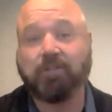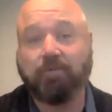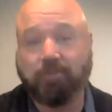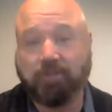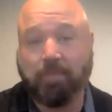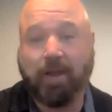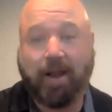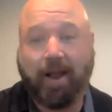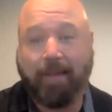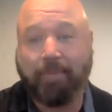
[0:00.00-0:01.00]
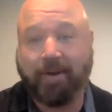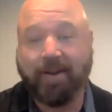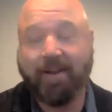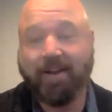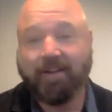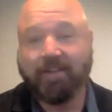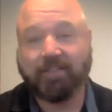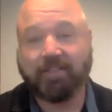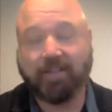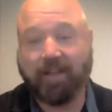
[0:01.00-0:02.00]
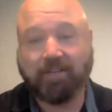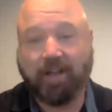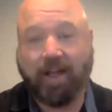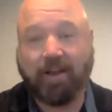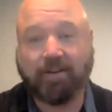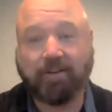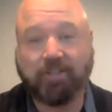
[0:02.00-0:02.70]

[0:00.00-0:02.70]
She made it happen. And